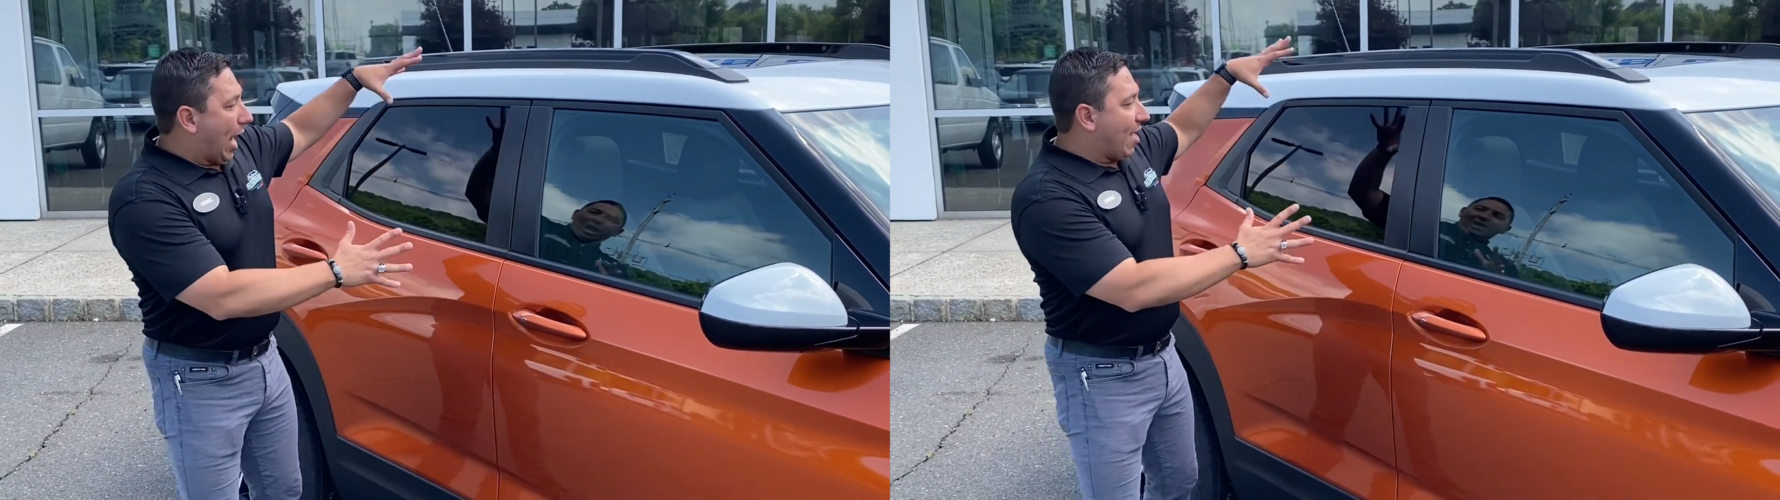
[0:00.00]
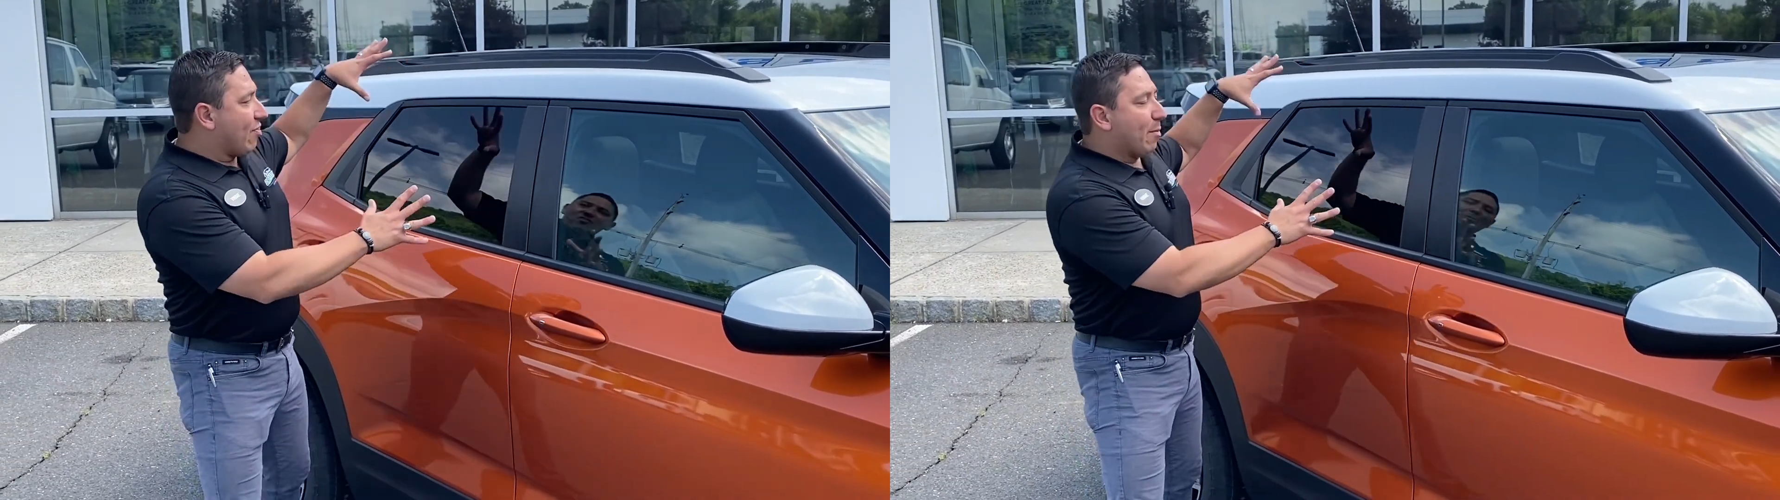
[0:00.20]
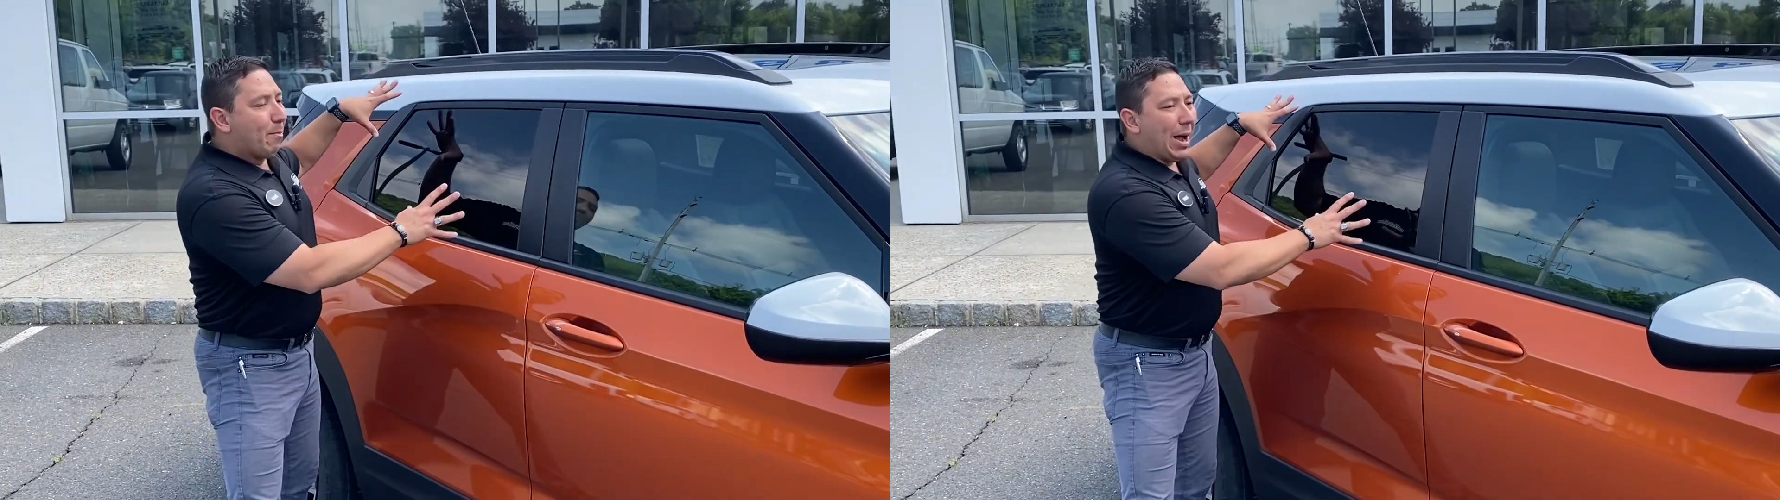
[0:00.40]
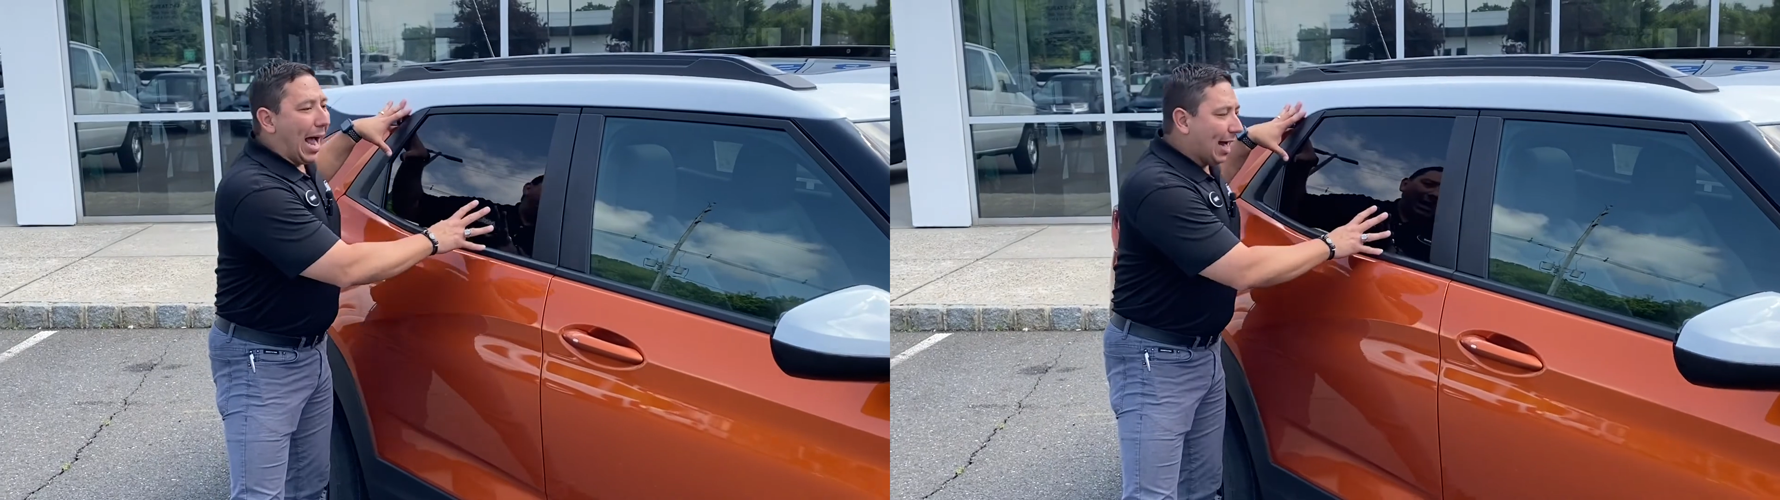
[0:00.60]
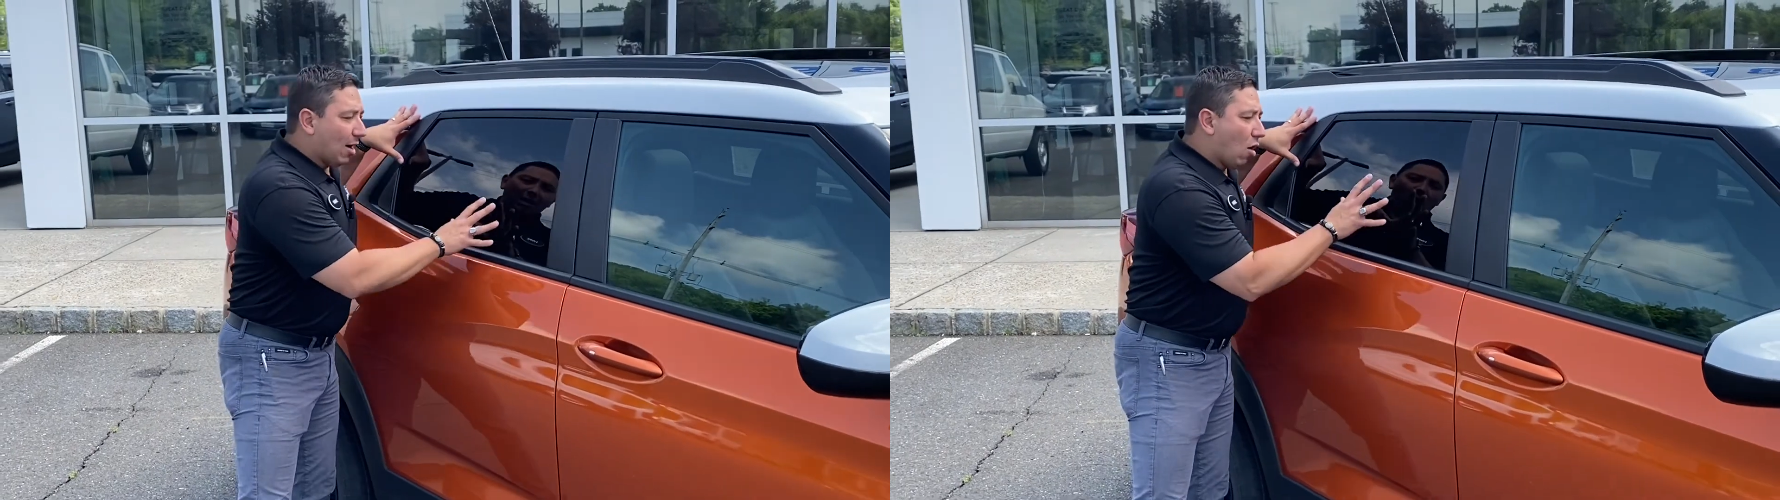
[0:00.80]
in the
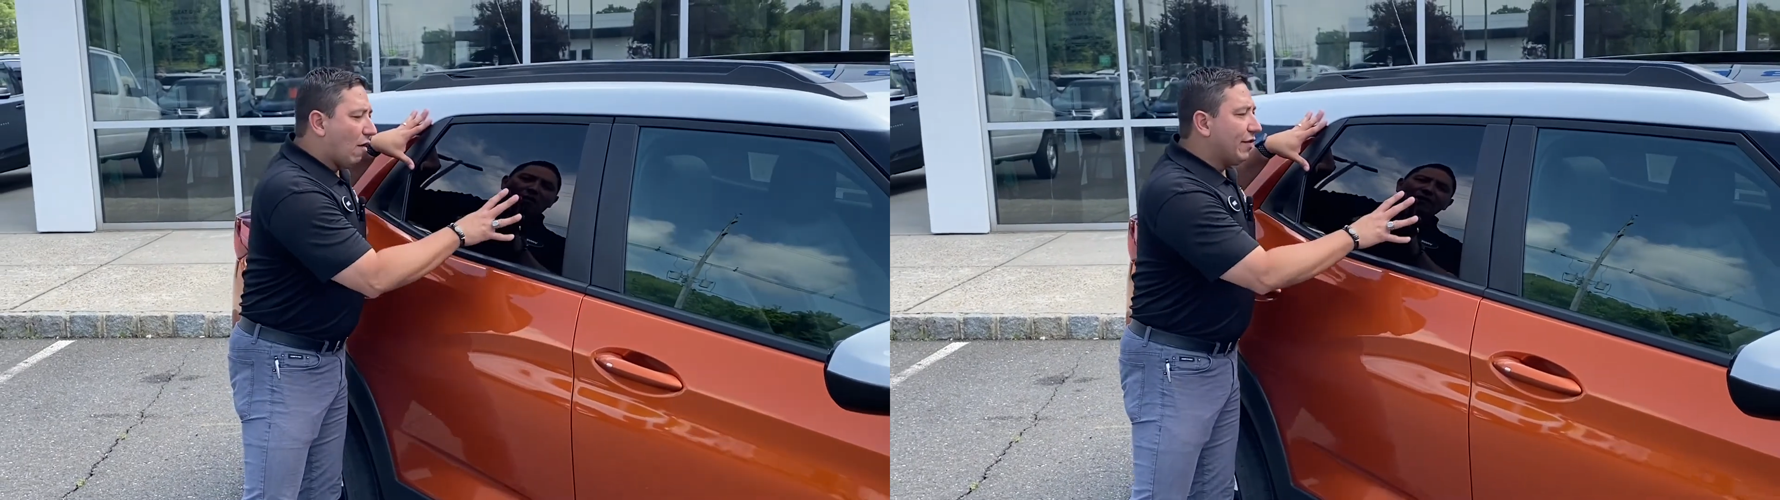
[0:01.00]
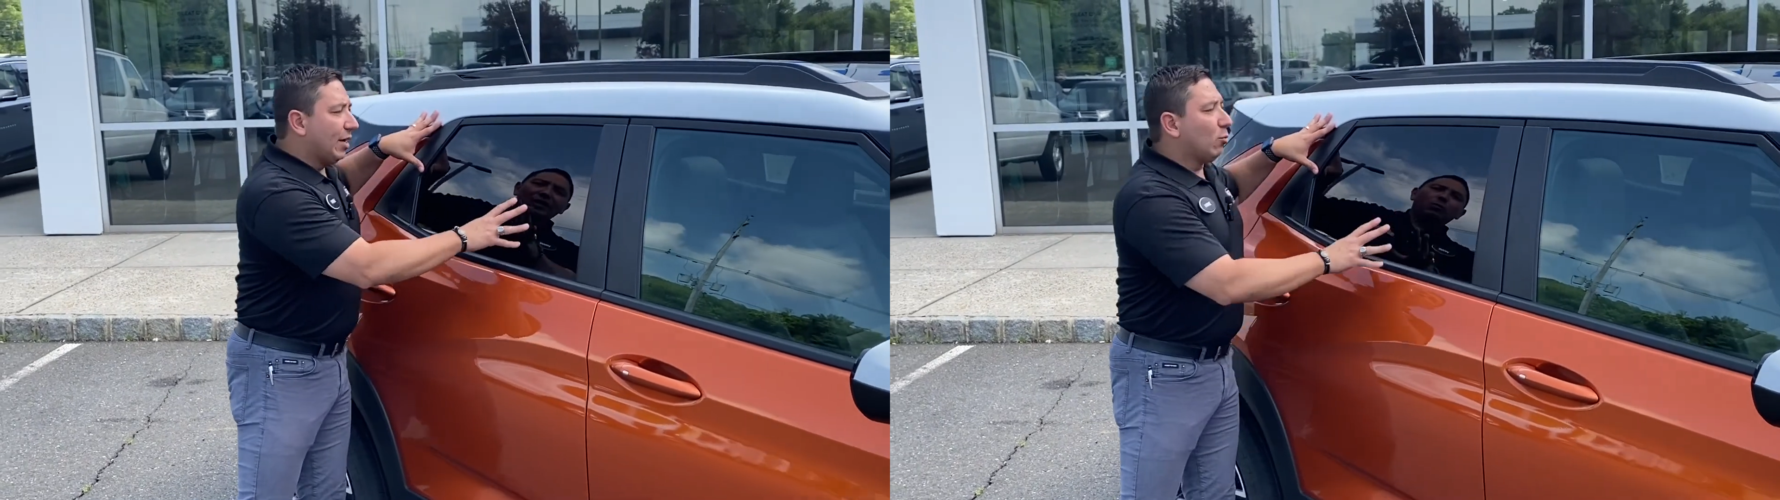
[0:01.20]
back of it